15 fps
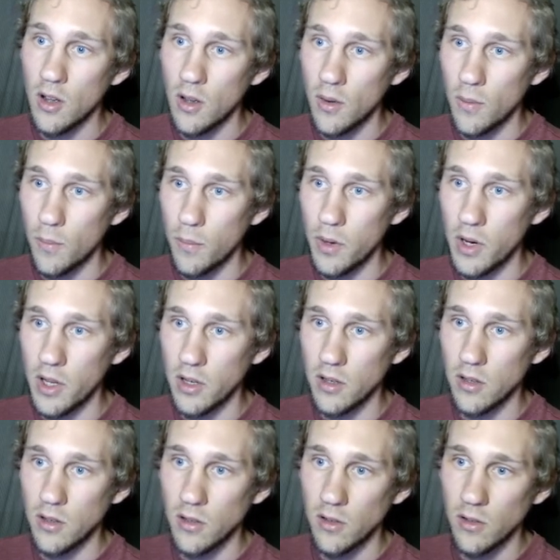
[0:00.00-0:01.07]
but
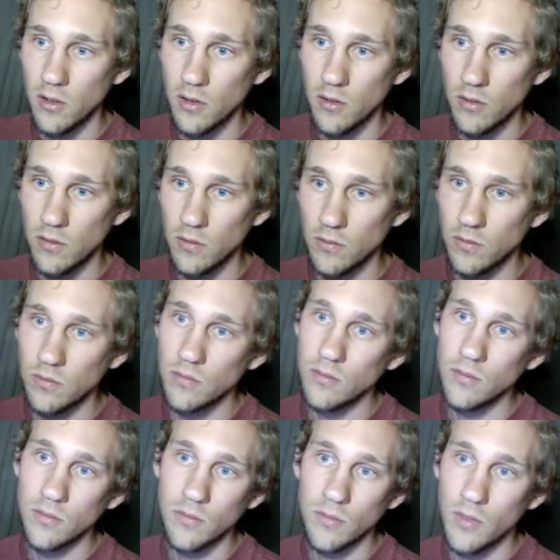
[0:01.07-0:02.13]

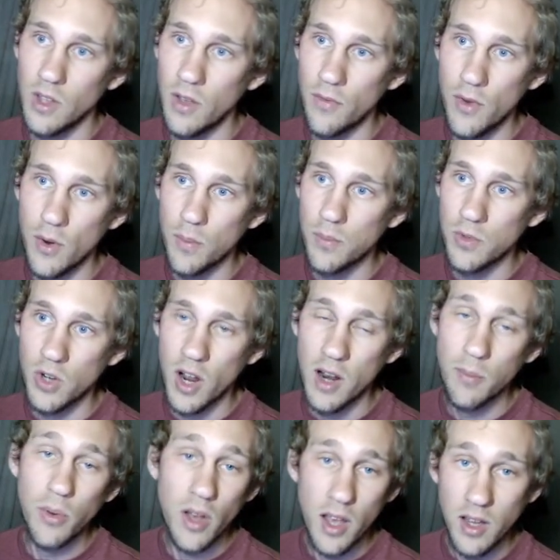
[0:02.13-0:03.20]
if you're trying
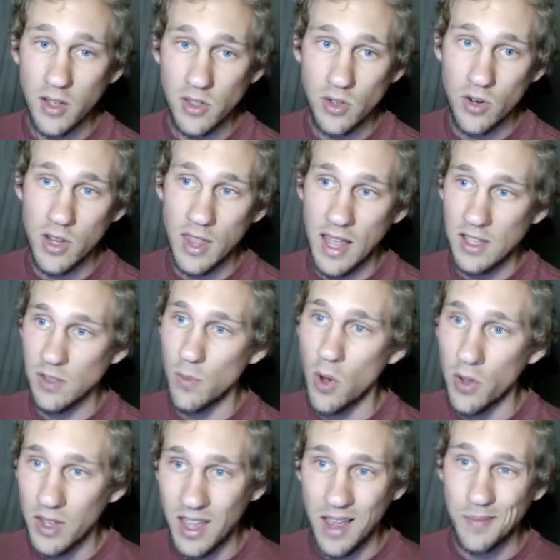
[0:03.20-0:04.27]
to play on a screen that small,
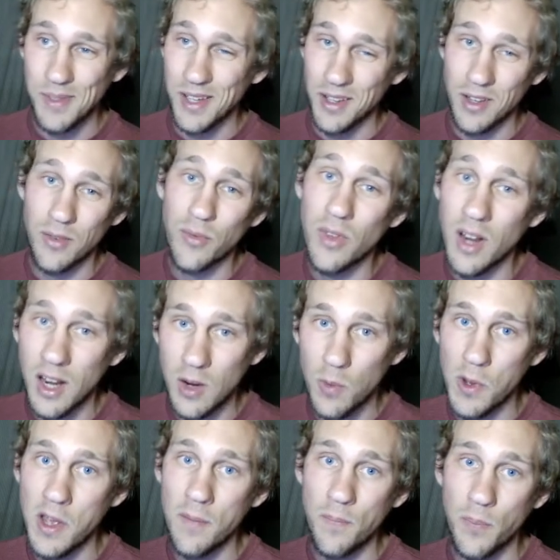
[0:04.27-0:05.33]
the game's not going to fit
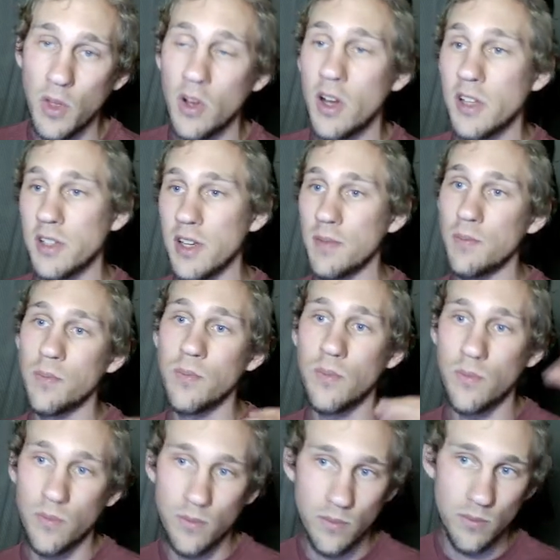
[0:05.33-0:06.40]
anyway, unless I
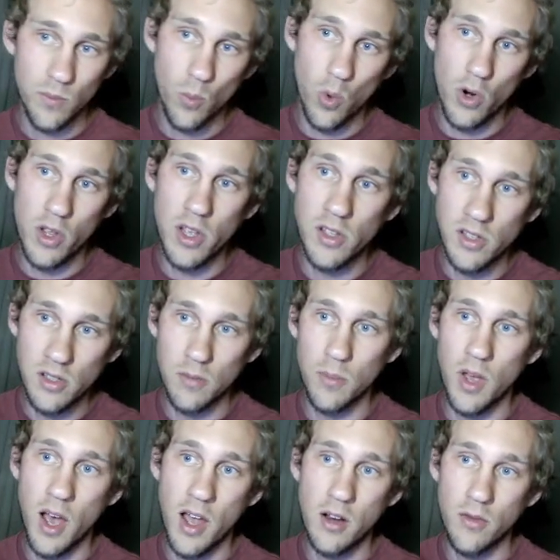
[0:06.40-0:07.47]
work in some
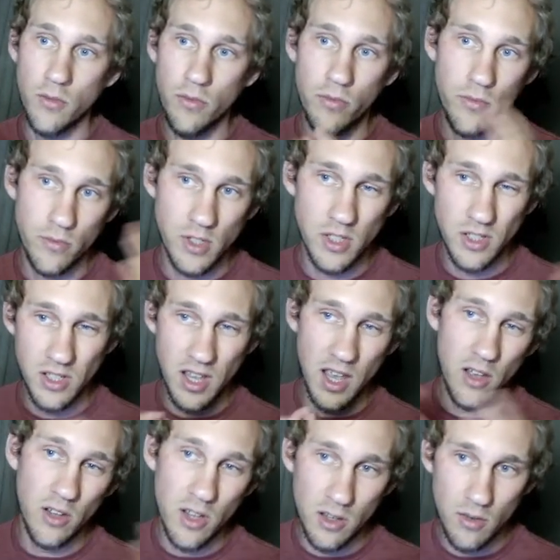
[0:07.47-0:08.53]
kind of
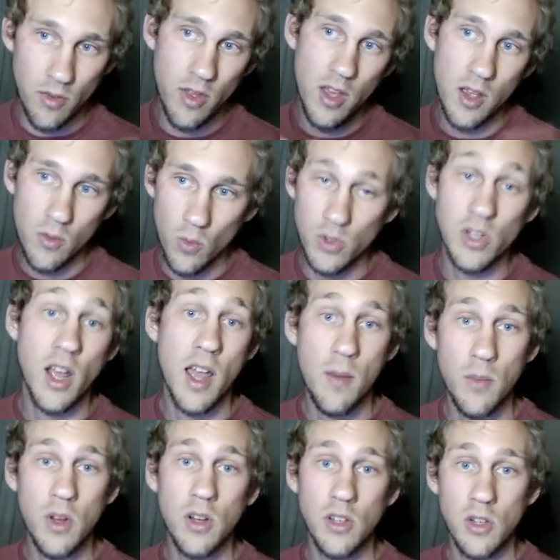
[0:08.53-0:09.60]
scaling thing, which I am
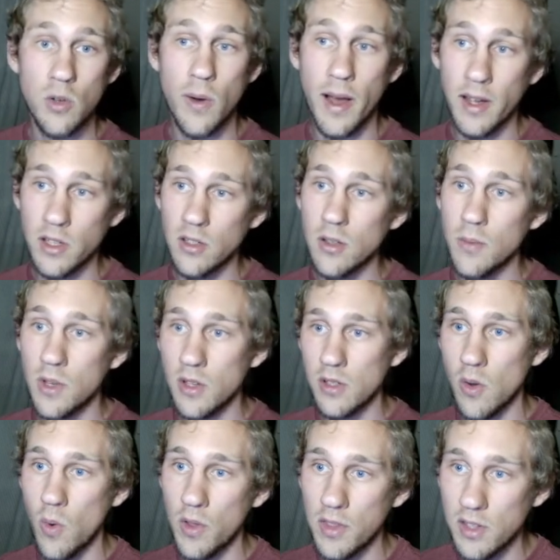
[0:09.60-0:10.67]
going to do actually, because I
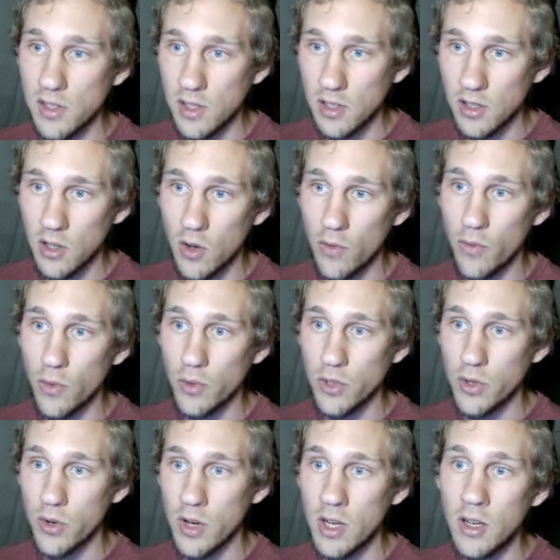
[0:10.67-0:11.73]
want this thing to go full
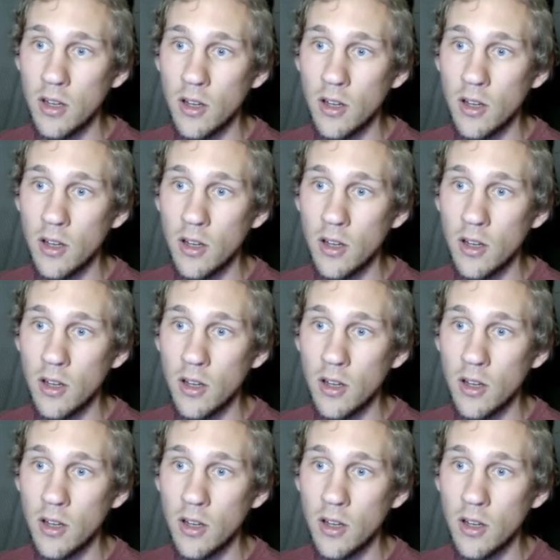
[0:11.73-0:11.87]
screen